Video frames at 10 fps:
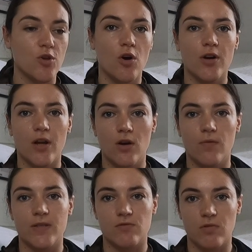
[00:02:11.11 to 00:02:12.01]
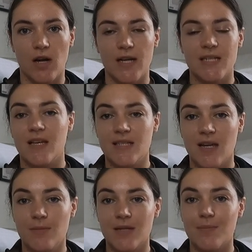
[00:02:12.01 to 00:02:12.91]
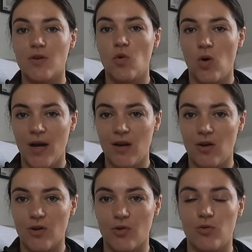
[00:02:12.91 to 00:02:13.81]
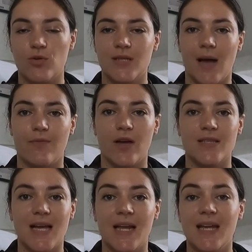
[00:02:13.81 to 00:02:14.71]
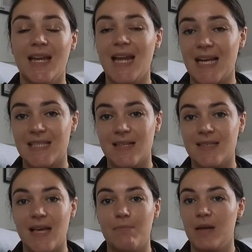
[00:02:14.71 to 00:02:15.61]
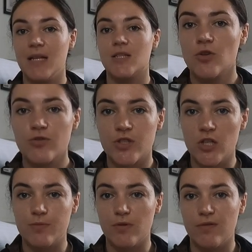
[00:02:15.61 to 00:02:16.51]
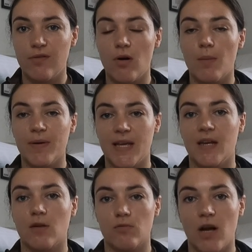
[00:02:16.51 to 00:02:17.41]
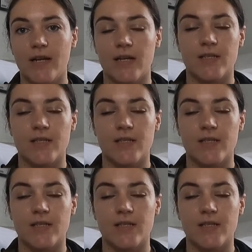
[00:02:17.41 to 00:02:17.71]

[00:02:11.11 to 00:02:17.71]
Not a novice ride. This comes up quite a lot on horse adverts, and in essence it means not suitable for a beginner rider.